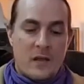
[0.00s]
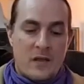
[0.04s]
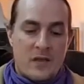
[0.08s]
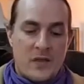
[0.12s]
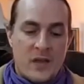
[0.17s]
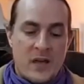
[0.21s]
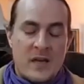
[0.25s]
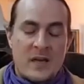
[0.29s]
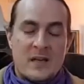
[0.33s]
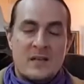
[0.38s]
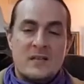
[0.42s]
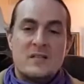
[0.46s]

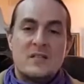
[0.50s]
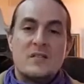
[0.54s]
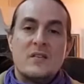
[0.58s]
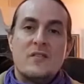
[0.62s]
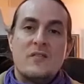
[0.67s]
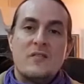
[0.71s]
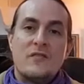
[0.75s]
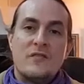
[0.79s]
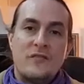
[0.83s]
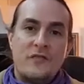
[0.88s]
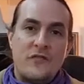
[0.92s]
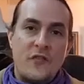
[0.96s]
things
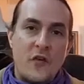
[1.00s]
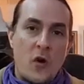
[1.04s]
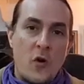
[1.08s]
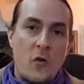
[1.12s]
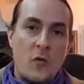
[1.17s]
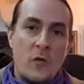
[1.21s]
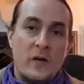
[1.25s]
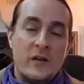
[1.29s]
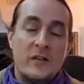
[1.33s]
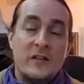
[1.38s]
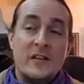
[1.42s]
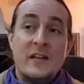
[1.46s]

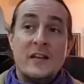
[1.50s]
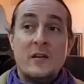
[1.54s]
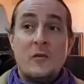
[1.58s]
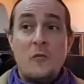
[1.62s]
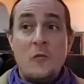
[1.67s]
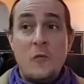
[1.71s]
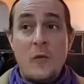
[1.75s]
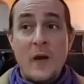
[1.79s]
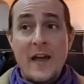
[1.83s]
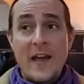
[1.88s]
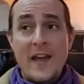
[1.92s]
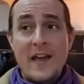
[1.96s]
forward in a
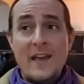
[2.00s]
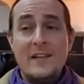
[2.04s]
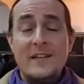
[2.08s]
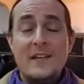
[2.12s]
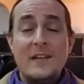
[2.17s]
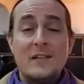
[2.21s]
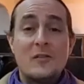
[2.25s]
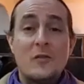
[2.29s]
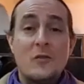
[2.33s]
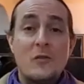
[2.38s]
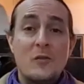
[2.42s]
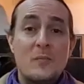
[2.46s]
way
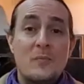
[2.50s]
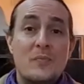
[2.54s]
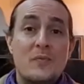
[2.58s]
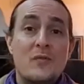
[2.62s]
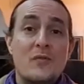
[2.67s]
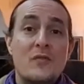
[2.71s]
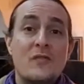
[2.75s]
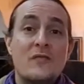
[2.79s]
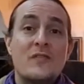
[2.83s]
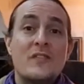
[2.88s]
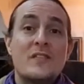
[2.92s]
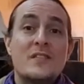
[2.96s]
that could
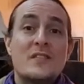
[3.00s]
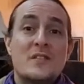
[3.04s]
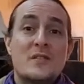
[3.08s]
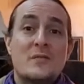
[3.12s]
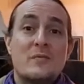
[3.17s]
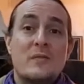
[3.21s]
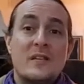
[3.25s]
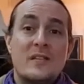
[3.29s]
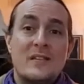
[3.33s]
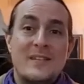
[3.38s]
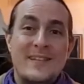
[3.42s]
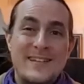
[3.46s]
prove
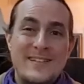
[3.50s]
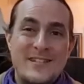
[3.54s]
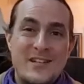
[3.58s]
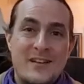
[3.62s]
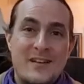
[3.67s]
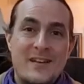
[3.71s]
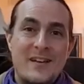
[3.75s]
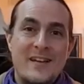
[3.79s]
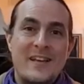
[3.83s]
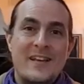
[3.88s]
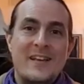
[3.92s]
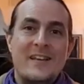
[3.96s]

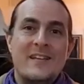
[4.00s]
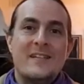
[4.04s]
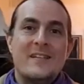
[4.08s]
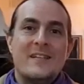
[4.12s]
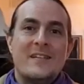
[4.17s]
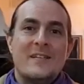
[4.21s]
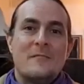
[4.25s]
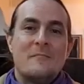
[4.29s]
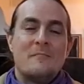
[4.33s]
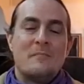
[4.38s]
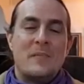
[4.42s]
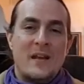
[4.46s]
strategically
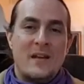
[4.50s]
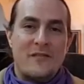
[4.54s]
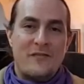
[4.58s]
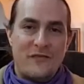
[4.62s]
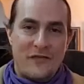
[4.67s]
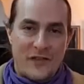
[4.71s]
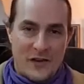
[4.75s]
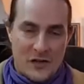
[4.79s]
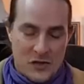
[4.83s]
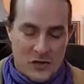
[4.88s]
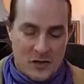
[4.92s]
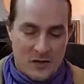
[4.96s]

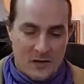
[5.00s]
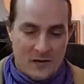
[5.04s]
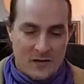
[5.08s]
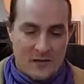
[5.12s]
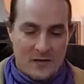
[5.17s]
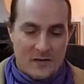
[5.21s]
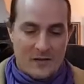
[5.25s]
beneficial